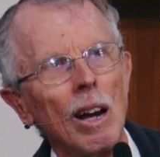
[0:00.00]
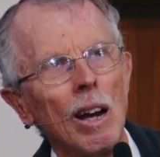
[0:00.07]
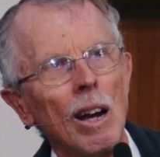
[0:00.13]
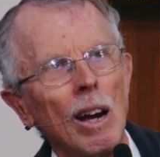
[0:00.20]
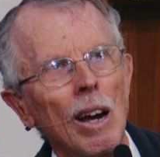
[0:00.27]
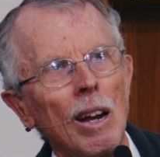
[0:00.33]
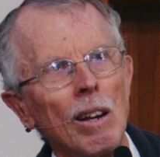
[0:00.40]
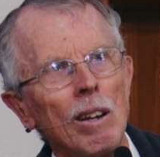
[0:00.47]

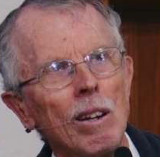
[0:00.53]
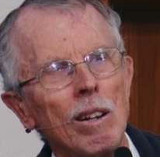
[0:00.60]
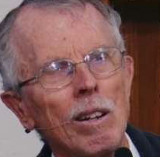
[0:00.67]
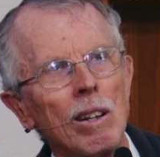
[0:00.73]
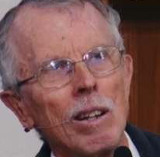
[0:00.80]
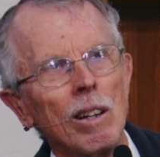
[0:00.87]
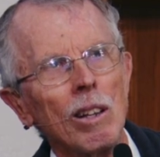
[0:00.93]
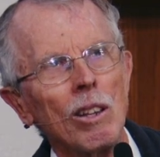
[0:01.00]
And
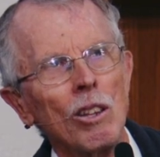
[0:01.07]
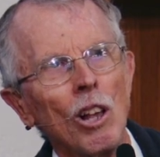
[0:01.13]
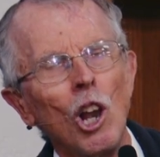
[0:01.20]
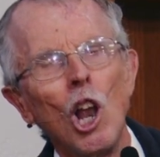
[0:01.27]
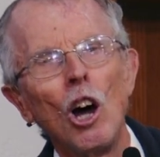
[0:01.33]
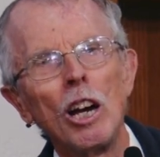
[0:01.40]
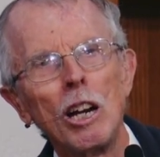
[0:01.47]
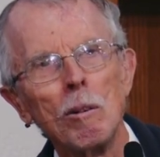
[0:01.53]
the
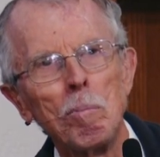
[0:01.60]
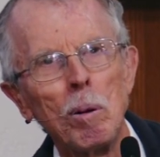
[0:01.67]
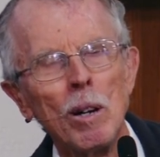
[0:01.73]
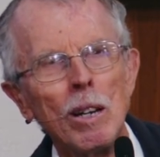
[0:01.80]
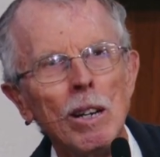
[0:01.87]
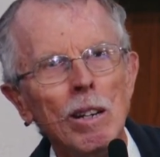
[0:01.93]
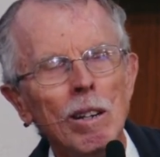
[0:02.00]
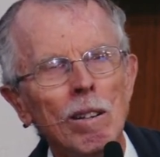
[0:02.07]

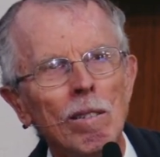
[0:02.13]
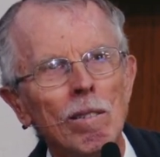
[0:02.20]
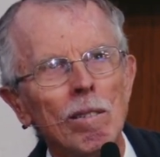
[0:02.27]
lycopene